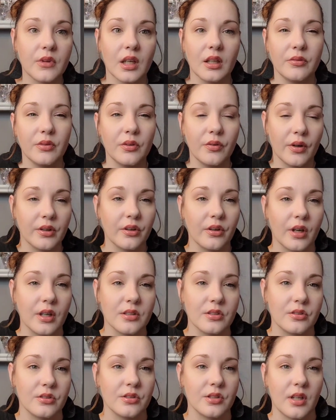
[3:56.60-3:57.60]
if you find your
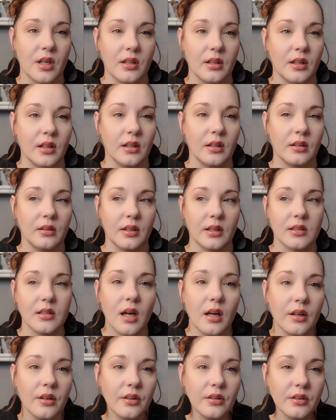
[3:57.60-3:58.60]
eyes are just kind of getting like
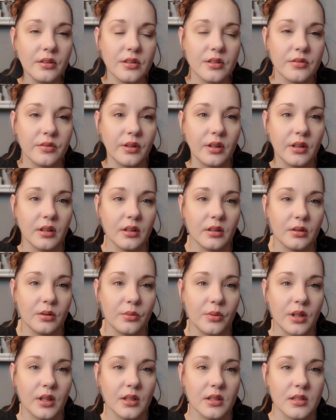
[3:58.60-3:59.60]
tired and just feeling a
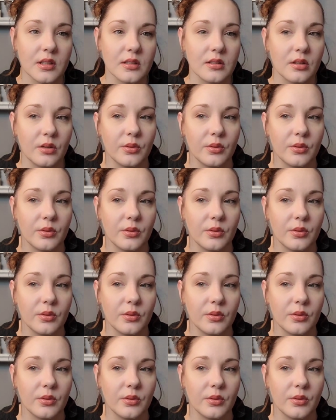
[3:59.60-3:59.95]
little ways, that's